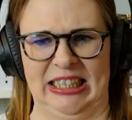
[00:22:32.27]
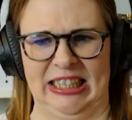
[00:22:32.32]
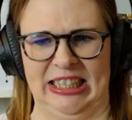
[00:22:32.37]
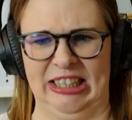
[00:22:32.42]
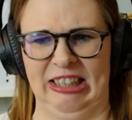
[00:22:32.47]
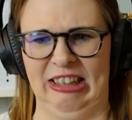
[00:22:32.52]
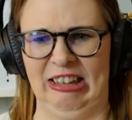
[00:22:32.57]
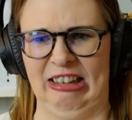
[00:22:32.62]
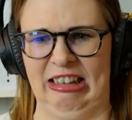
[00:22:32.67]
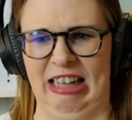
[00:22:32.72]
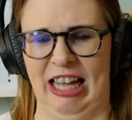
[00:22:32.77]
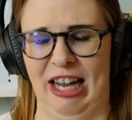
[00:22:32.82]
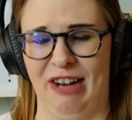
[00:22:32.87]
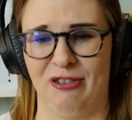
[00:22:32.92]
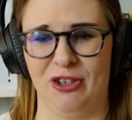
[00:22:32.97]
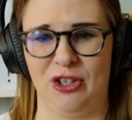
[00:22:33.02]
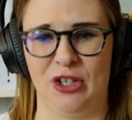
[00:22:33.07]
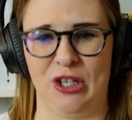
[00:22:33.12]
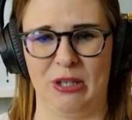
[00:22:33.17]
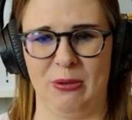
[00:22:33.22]
Yeah, I
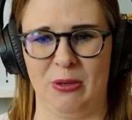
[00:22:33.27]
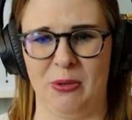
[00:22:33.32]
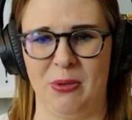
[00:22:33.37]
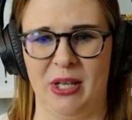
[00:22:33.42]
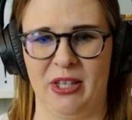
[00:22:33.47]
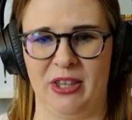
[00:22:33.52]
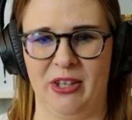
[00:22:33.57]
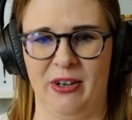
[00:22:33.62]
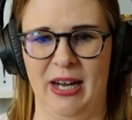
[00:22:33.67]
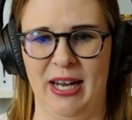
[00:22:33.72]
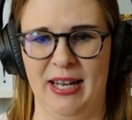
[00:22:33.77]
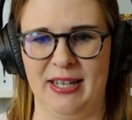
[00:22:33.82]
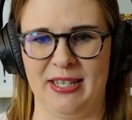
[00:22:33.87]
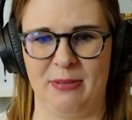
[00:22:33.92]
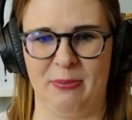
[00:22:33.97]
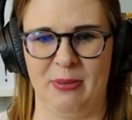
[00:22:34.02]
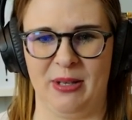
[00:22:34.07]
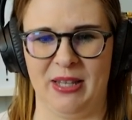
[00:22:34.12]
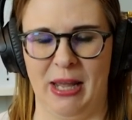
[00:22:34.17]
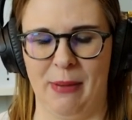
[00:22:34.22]
was just gonna be like, there
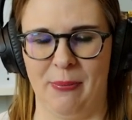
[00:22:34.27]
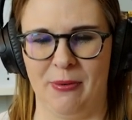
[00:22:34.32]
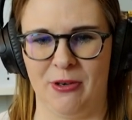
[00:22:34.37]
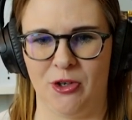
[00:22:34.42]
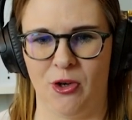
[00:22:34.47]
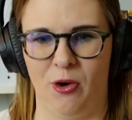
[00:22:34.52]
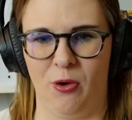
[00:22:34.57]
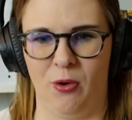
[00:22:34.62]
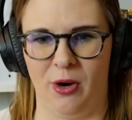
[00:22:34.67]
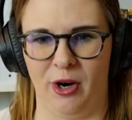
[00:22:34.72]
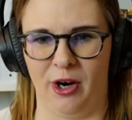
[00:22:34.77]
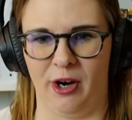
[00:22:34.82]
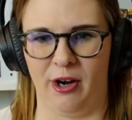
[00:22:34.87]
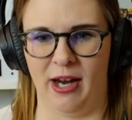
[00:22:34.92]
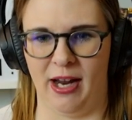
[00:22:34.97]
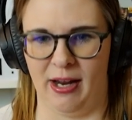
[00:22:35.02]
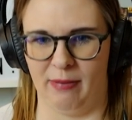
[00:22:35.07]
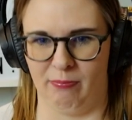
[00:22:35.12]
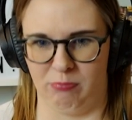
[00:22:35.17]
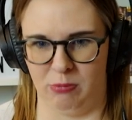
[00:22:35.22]
hasn't been that much gore,
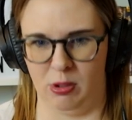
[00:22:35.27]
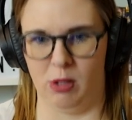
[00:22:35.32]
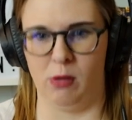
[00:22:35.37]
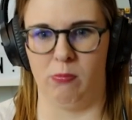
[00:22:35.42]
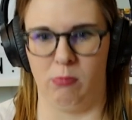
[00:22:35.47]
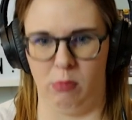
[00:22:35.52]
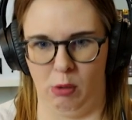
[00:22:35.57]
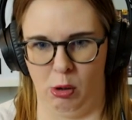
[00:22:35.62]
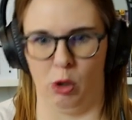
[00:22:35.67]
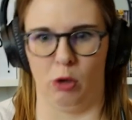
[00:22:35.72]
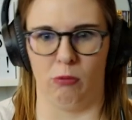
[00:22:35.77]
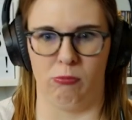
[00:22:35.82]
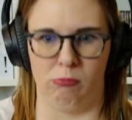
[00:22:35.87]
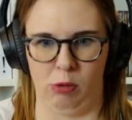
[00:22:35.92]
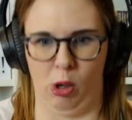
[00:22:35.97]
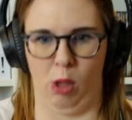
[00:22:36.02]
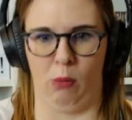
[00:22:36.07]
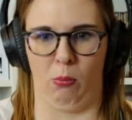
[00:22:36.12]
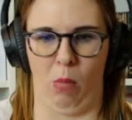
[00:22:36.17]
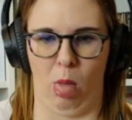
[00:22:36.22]
and blah, blah,
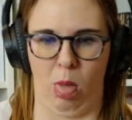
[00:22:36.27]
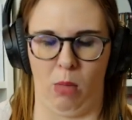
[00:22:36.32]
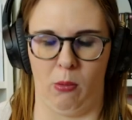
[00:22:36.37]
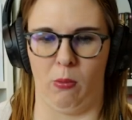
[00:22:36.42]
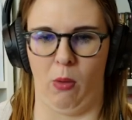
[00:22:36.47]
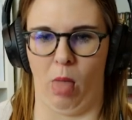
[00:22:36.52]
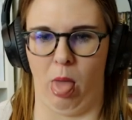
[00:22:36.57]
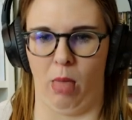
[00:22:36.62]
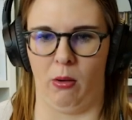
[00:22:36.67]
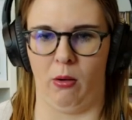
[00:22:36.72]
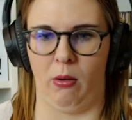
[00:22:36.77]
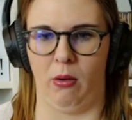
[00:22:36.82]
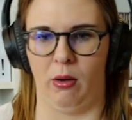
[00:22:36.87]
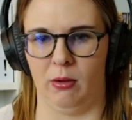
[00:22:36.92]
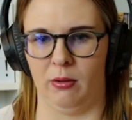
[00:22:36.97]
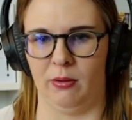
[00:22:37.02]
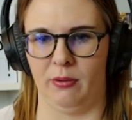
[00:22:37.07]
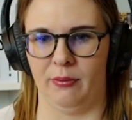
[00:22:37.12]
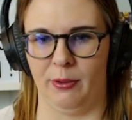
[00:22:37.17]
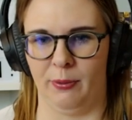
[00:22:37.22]
blah, blah, blah, blah, blah,
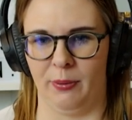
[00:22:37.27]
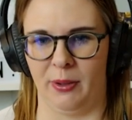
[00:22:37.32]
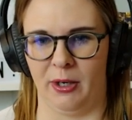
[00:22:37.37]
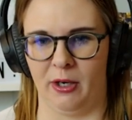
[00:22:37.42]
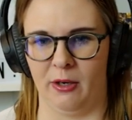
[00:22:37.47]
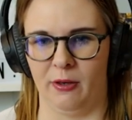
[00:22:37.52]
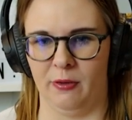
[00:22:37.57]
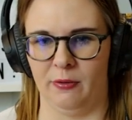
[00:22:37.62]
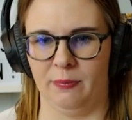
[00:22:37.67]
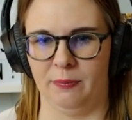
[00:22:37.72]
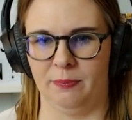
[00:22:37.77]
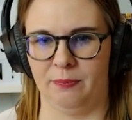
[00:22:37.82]
blah, blah. There we go.